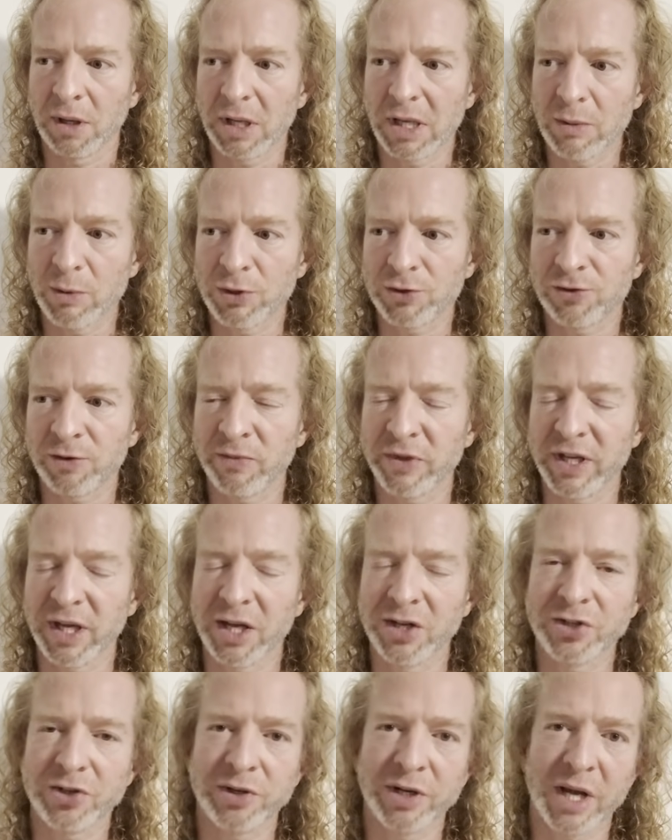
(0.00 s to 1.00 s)
He was from the
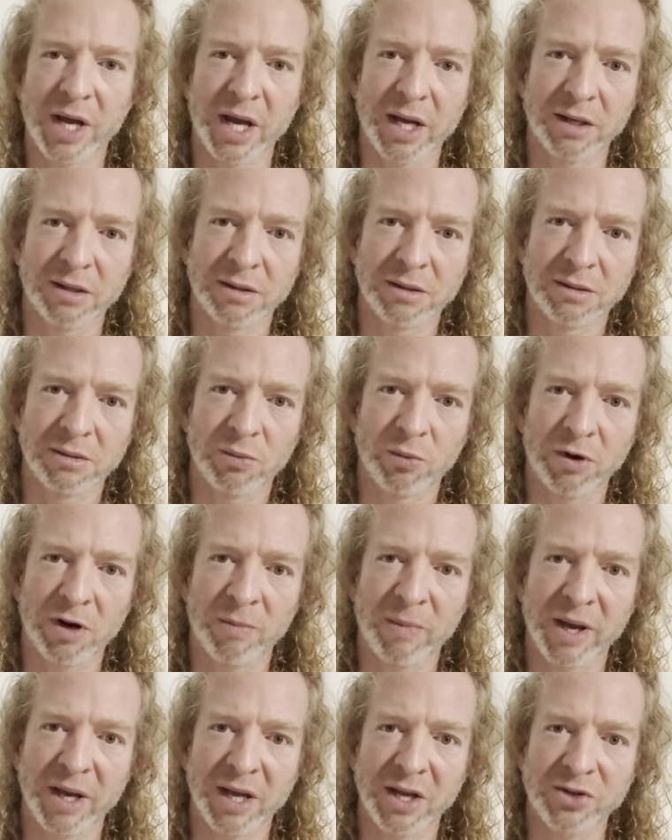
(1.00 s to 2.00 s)
internet, one
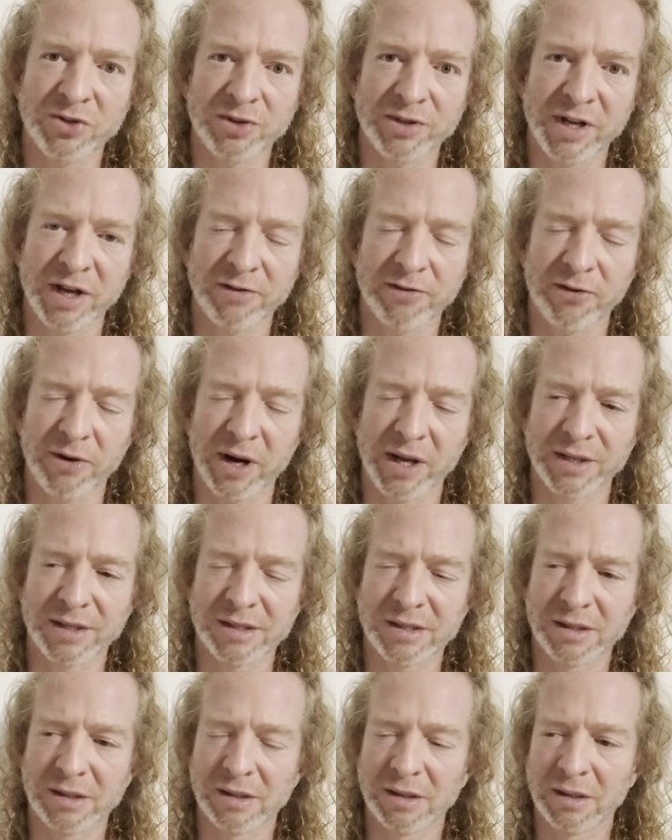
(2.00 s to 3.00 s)
of my internet
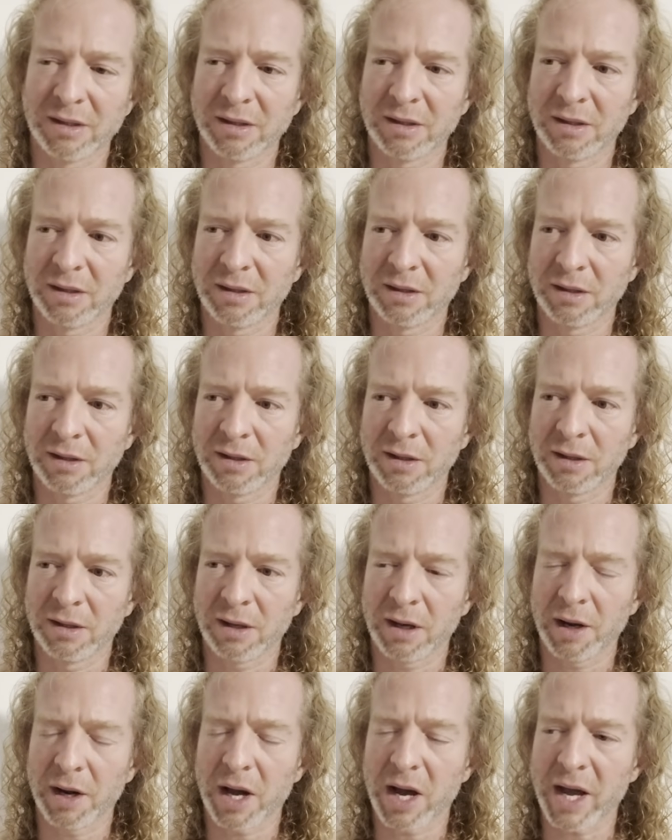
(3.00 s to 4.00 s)
friends
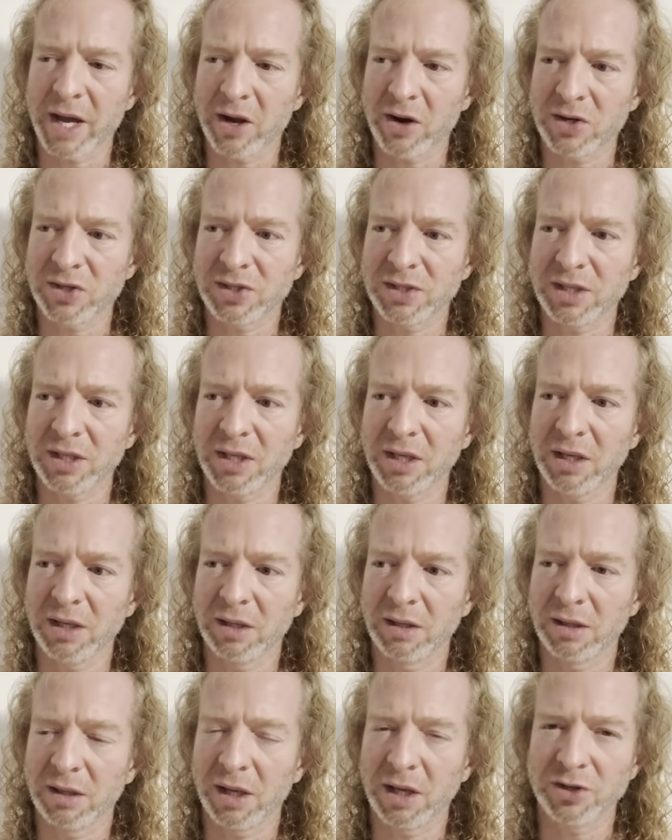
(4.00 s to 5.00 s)
on I R C,
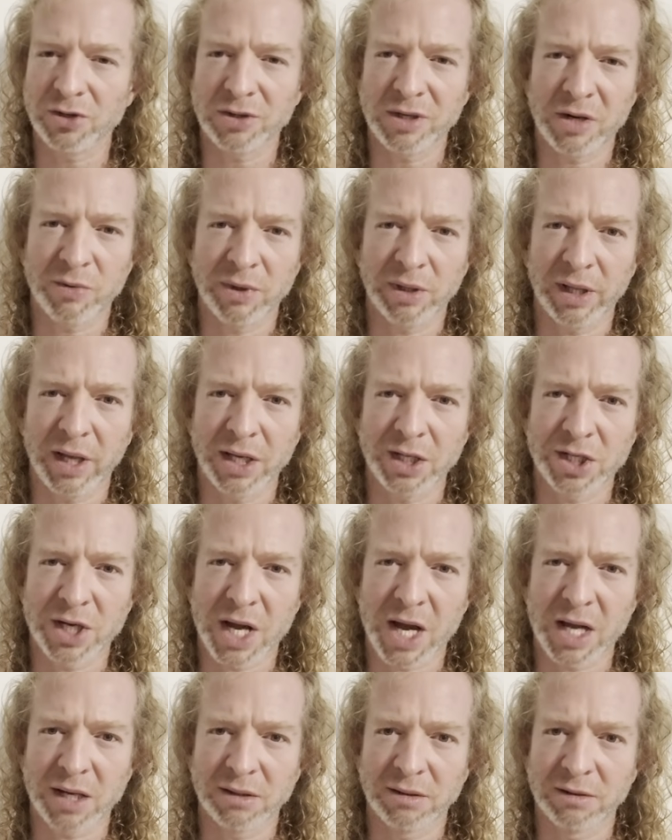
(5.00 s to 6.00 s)
Internet Relay
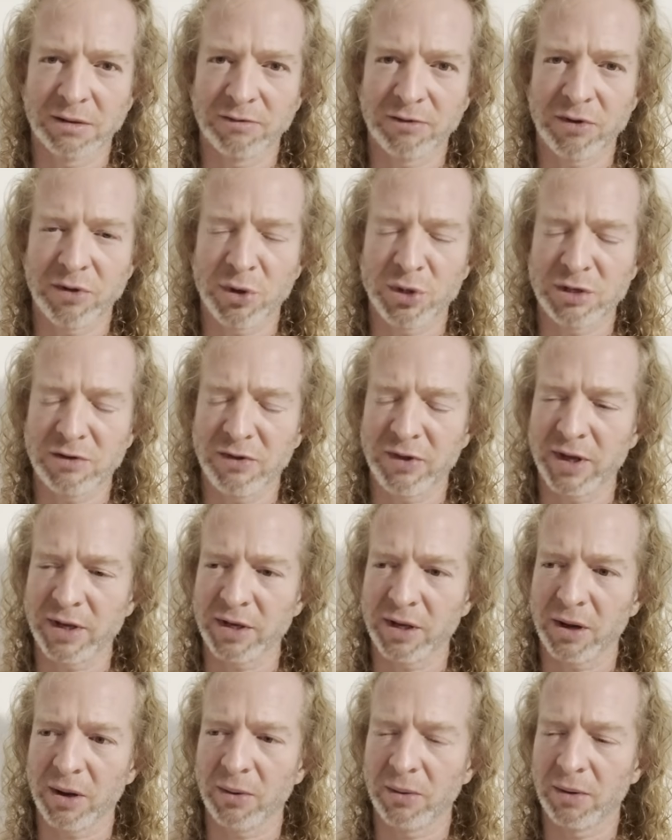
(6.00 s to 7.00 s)
Chat, for those of you that
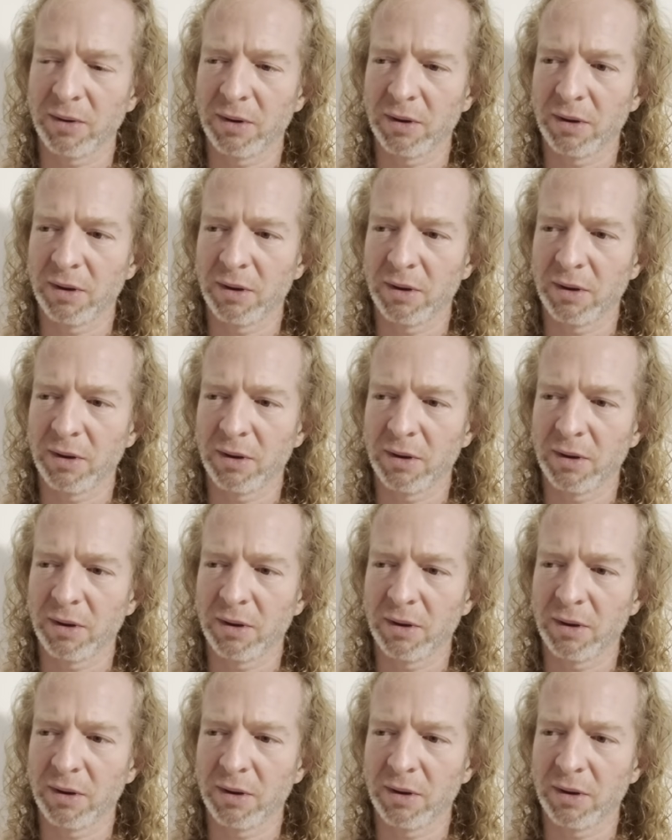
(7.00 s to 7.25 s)
know.